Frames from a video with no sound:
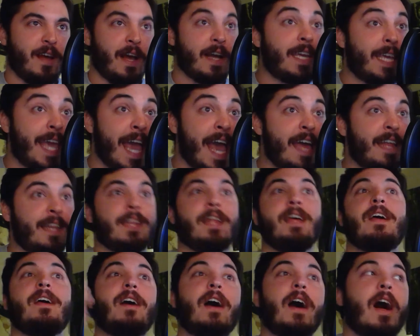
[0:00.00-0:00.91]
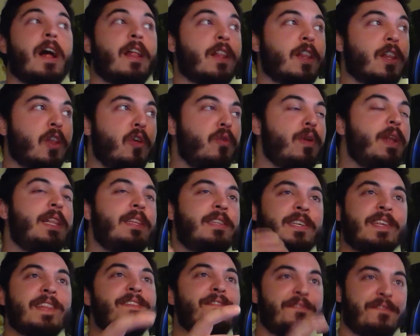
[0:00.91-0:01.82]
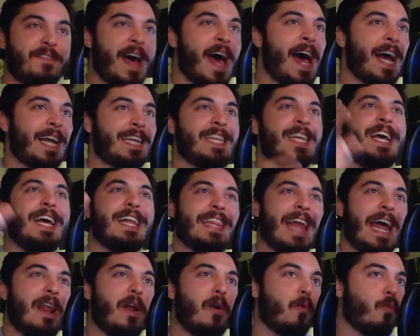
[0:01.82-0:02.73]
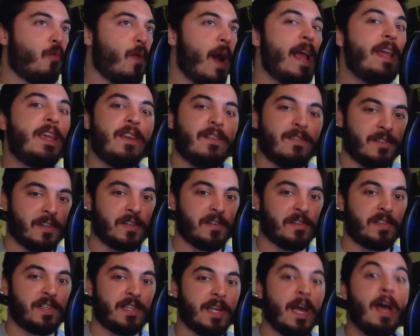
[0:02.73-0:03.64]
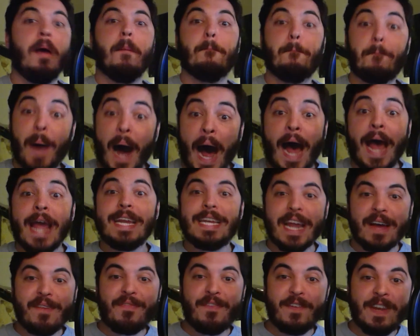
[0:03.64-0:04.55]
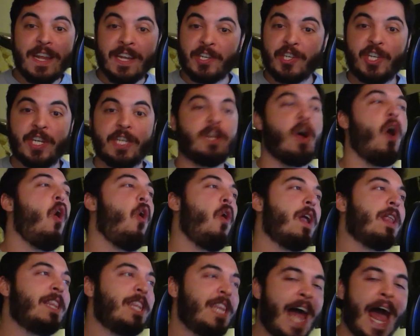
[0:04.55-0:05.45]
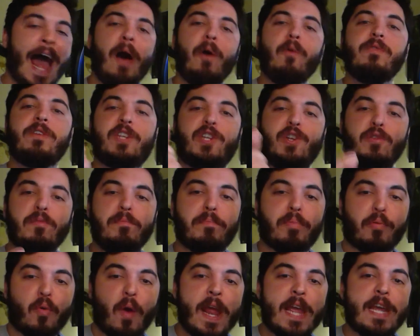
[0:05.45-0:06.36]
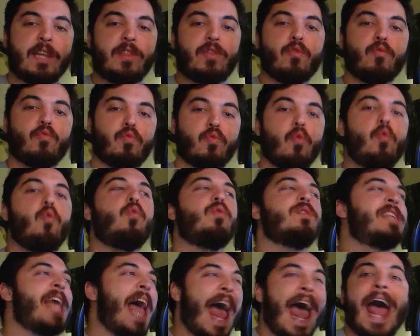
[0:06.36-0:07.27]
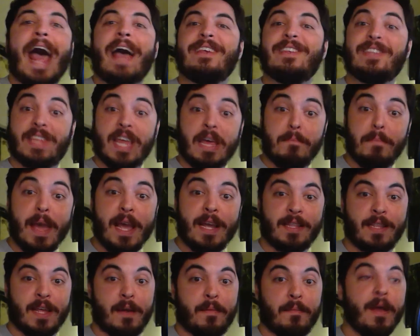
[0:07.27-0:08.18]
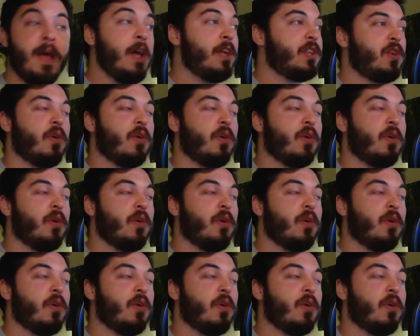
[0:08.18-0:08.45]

Again, alluding to the fact that irregulars, by definition, are allowed to break the rules as they make them.